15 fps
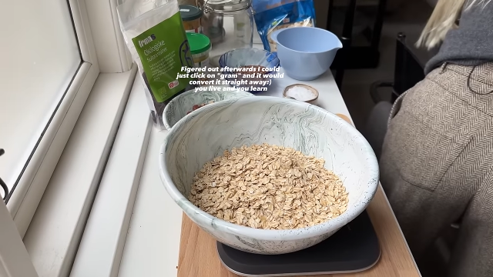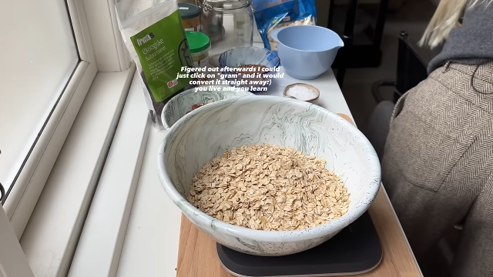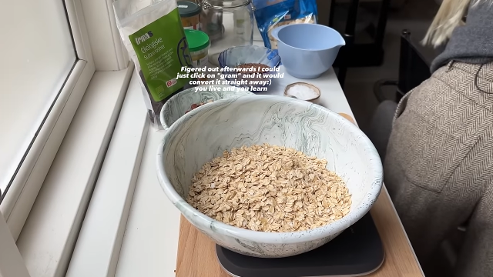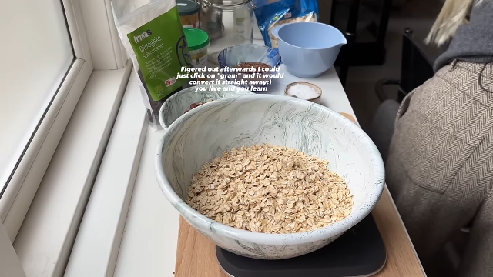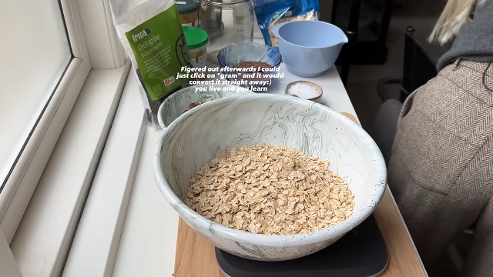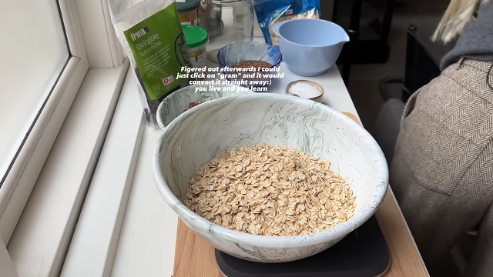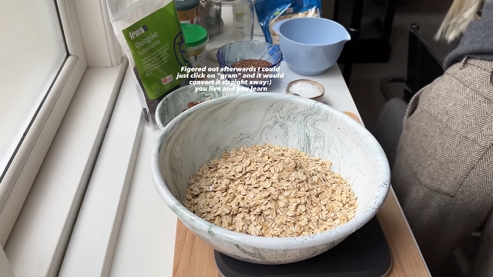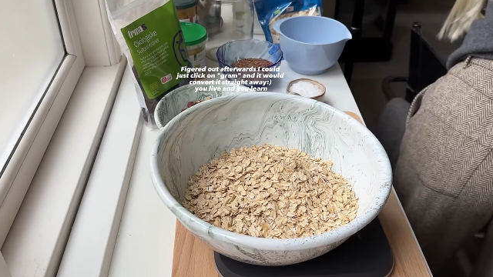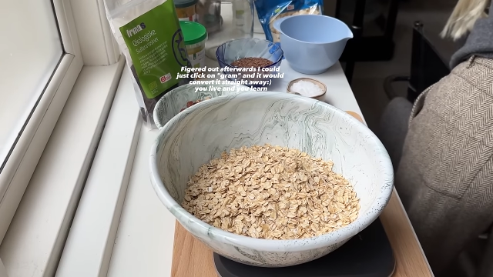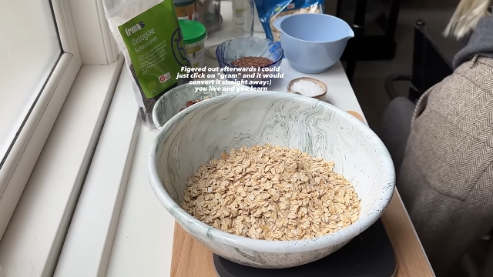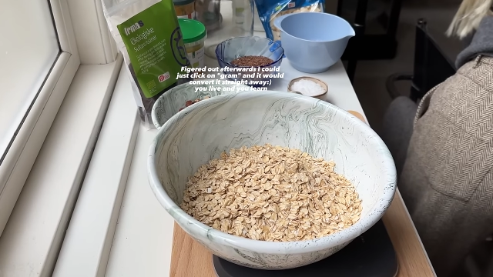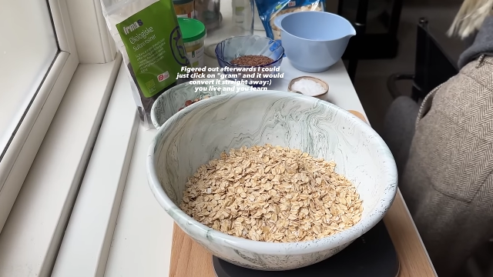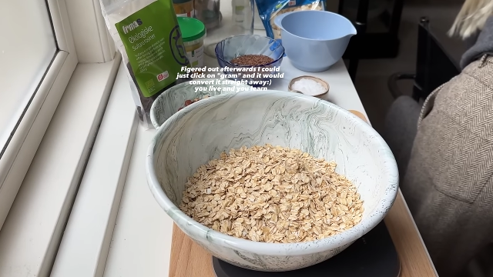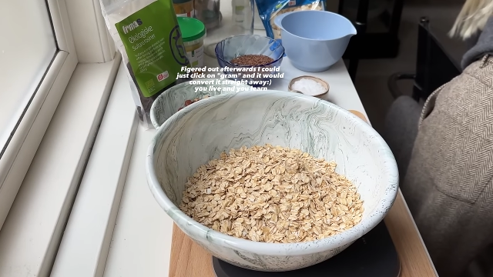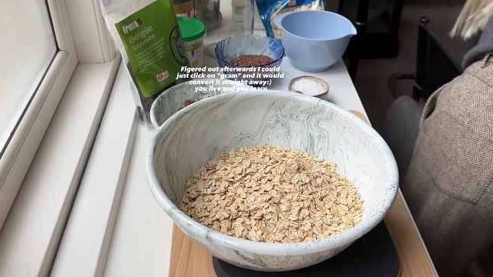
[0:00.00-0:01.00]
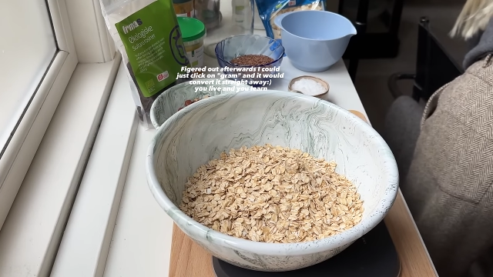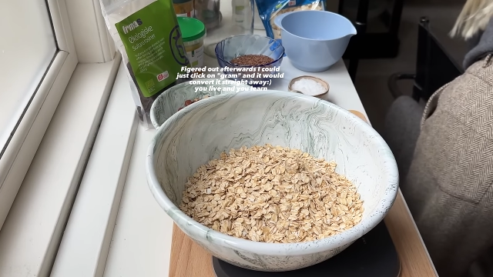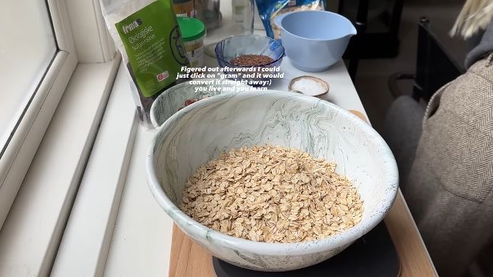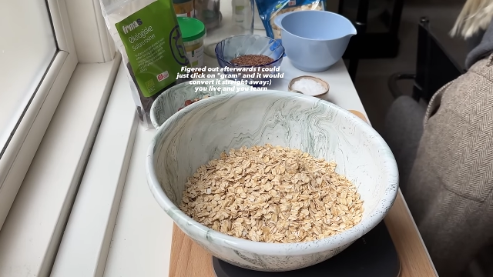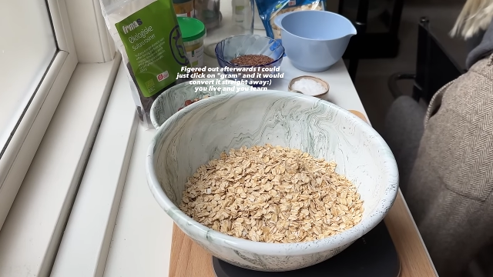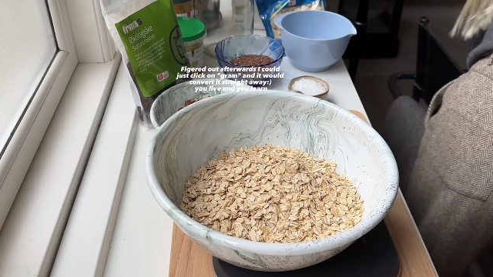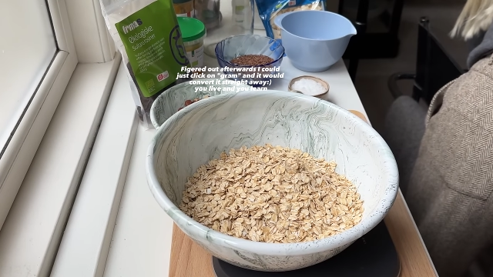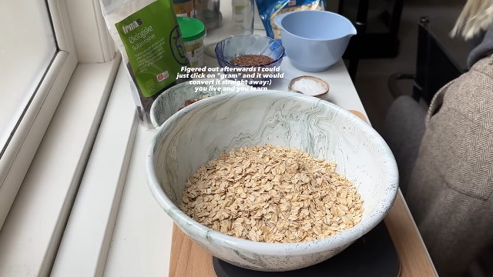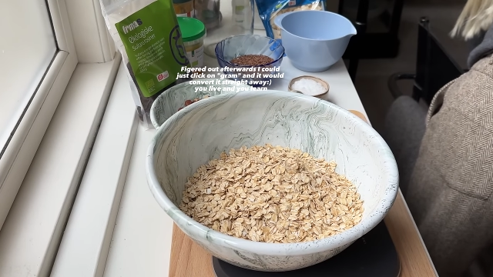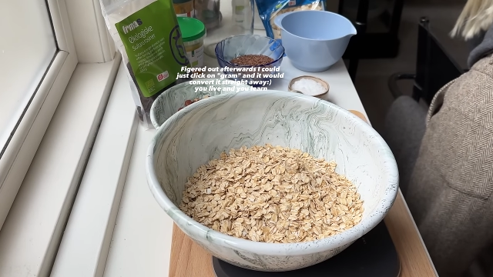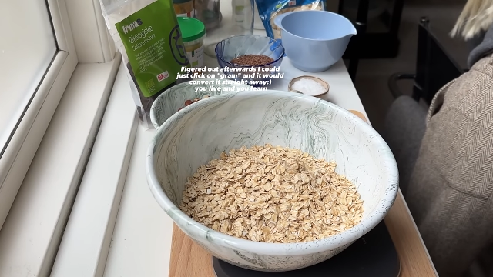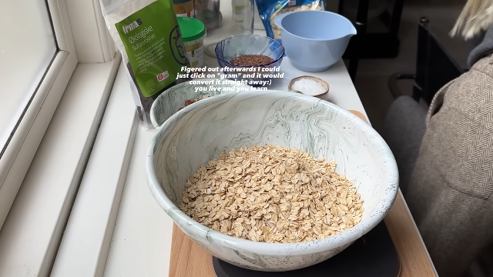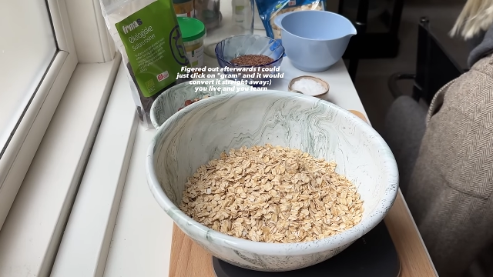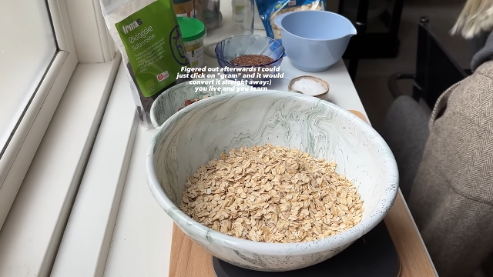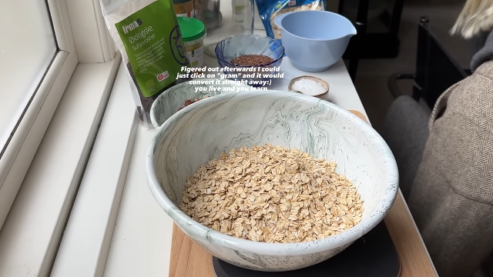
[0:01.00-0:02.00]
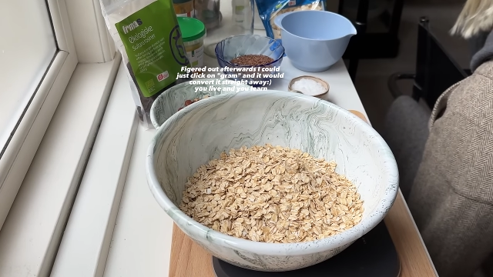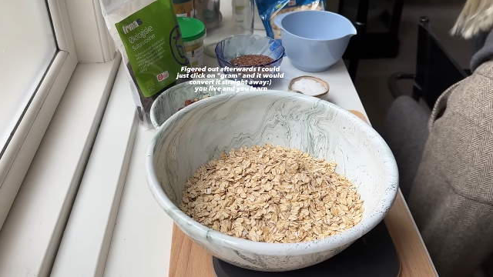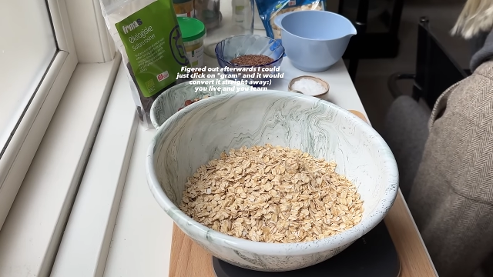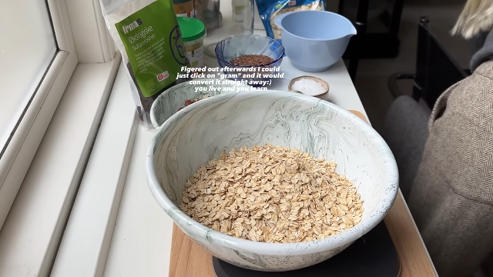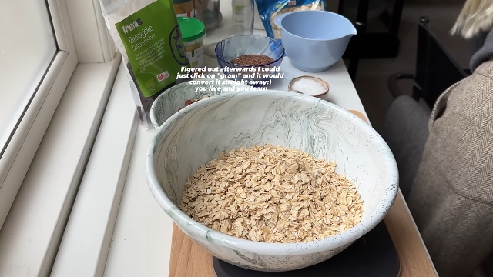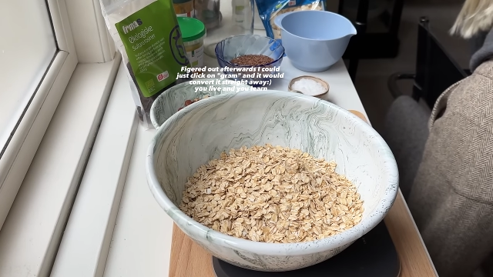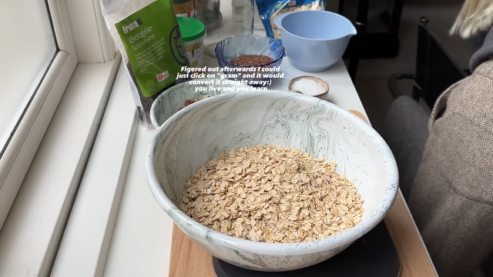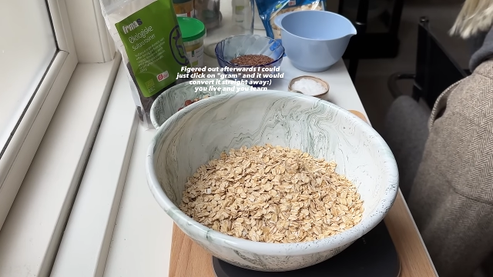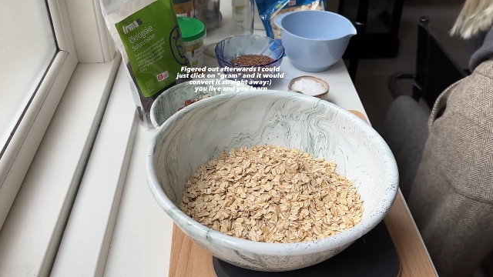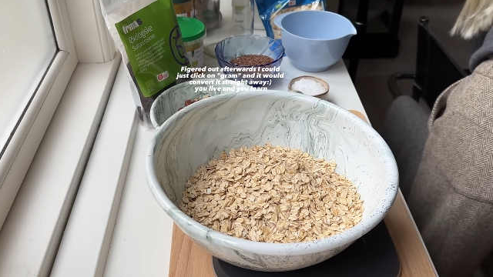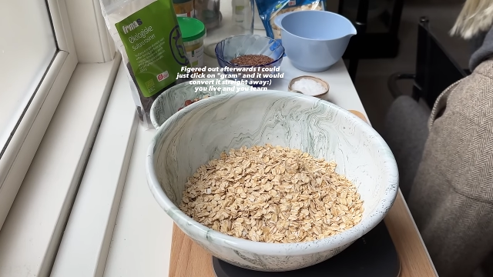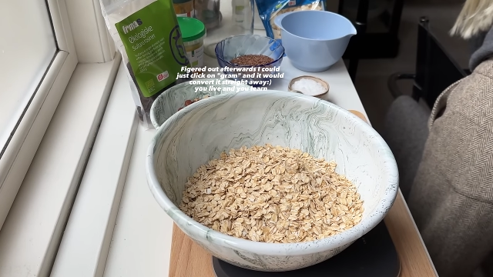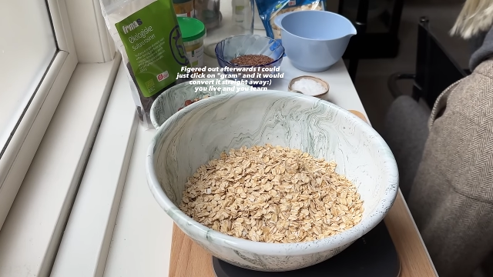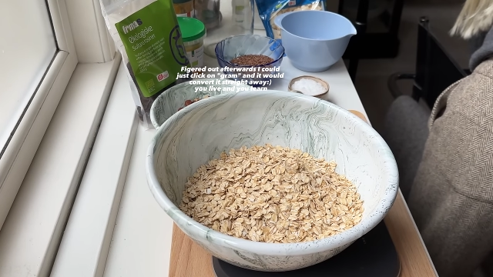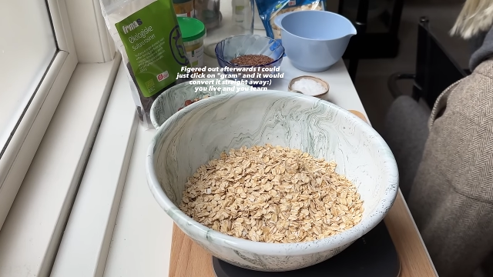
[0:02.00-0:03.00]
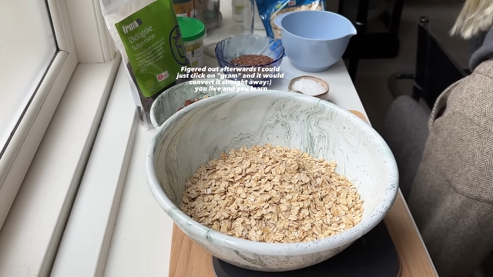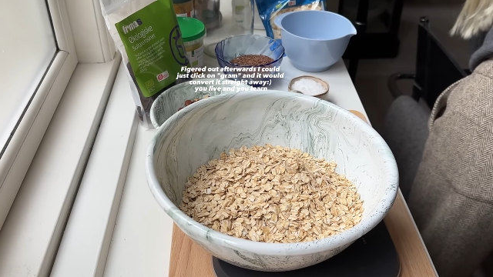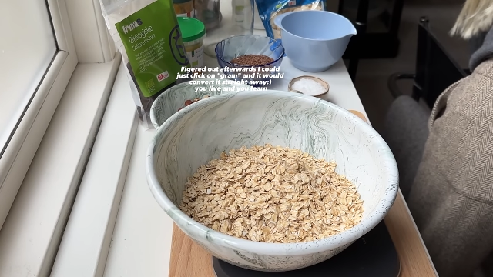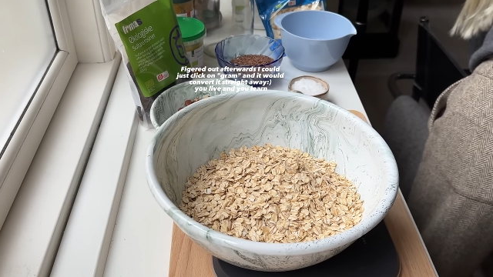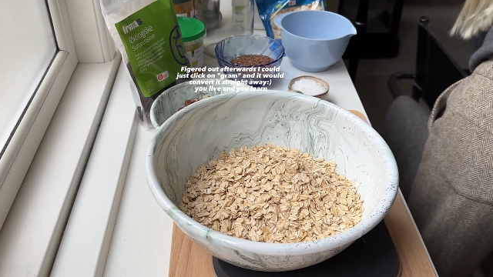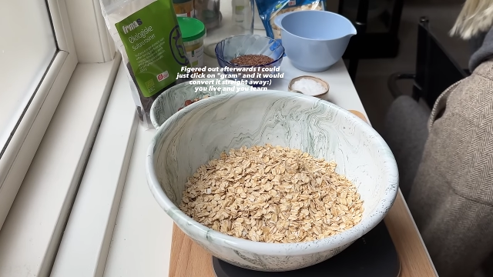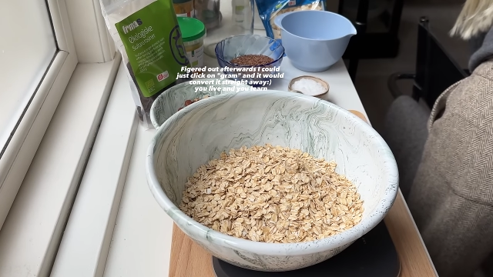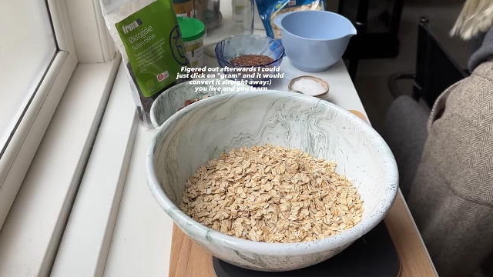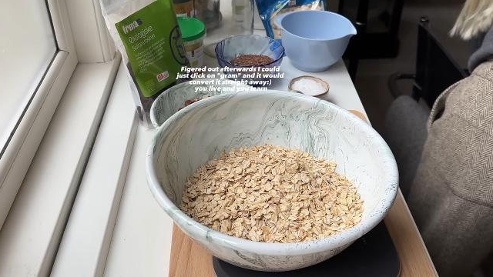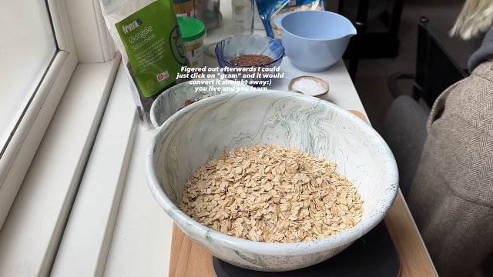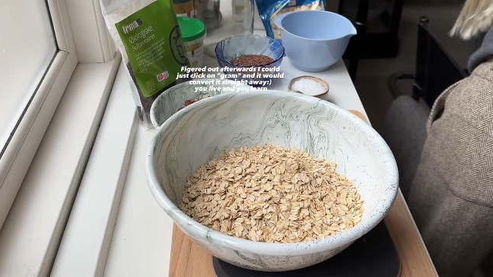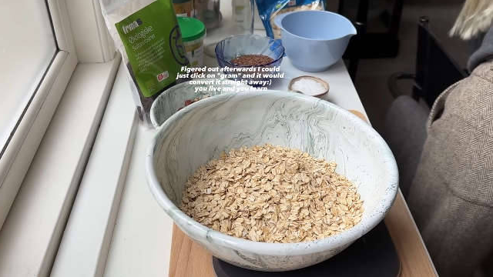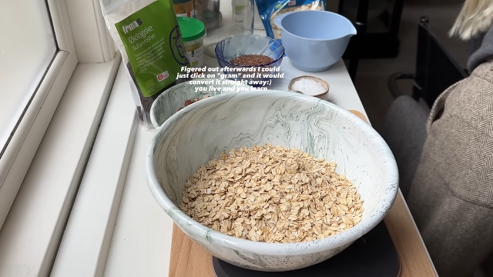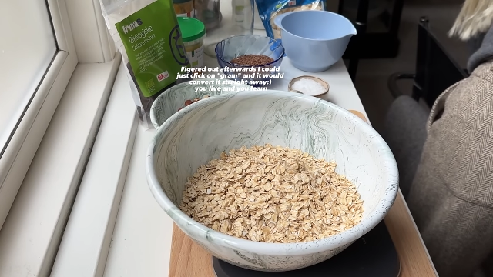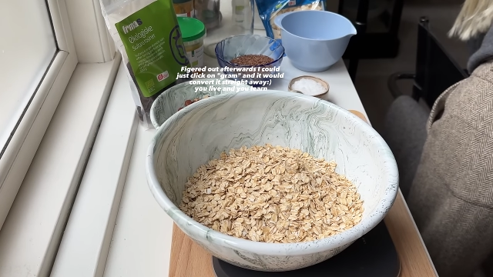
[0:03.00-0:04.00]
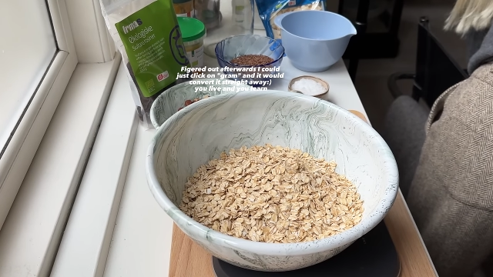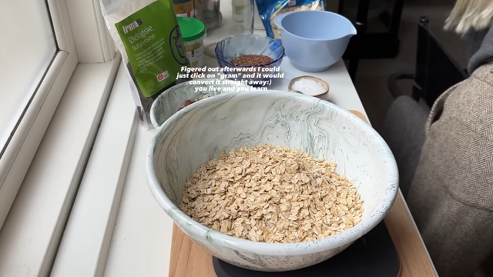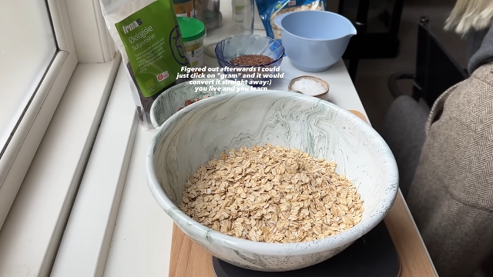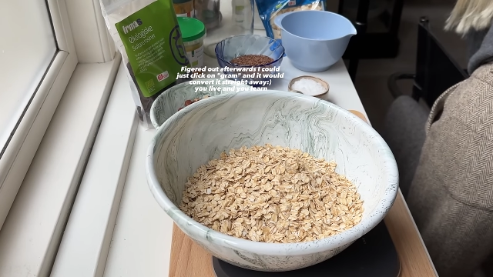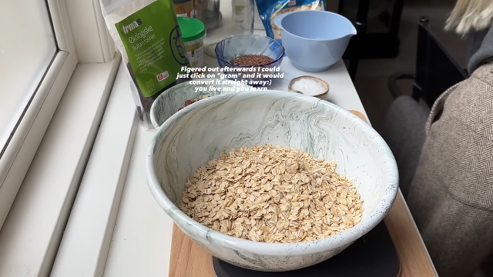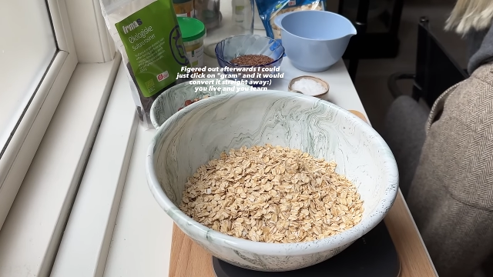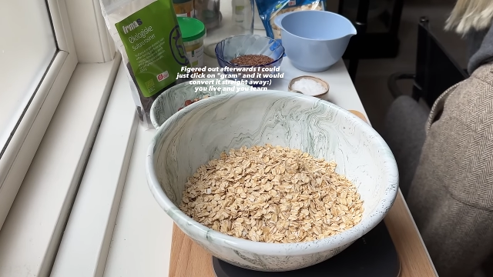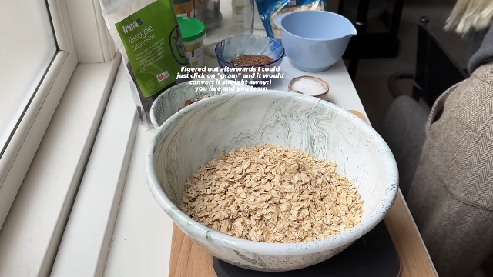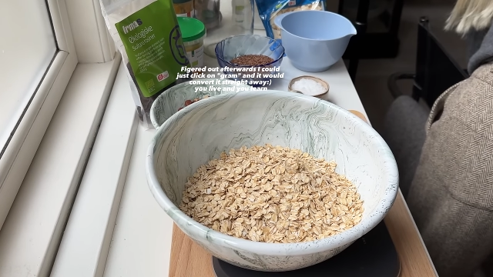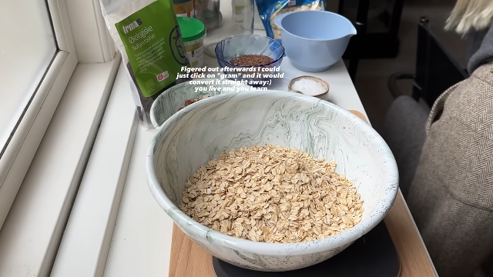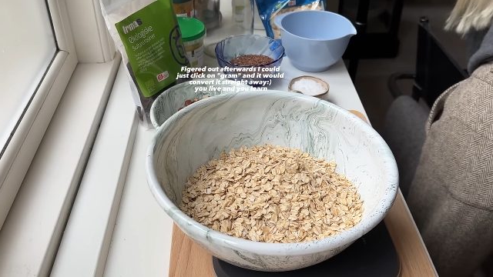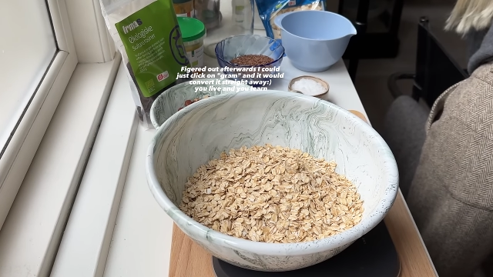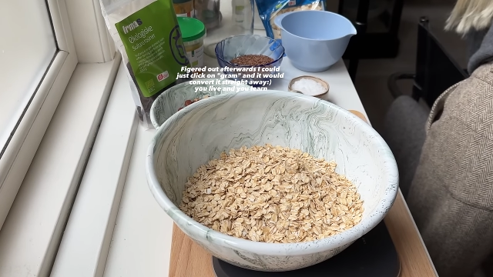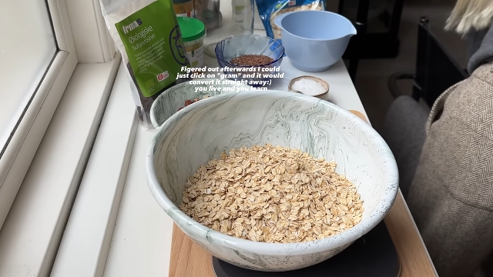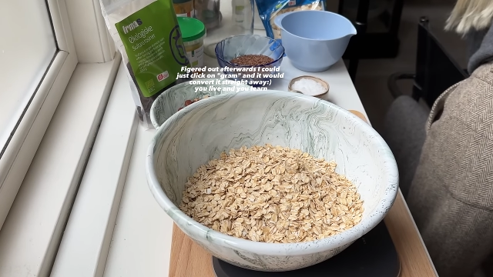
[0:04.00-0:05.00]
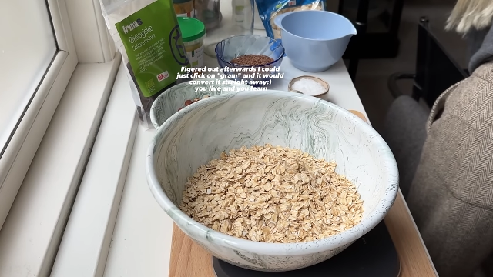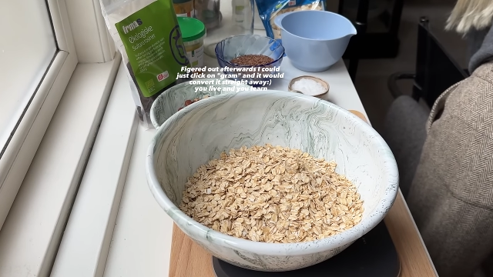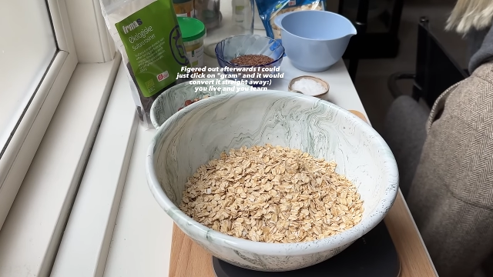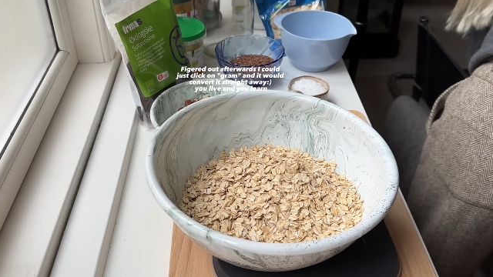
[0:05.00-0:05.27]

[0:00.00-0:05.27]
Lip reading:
No face is visible, so there are no lips to read.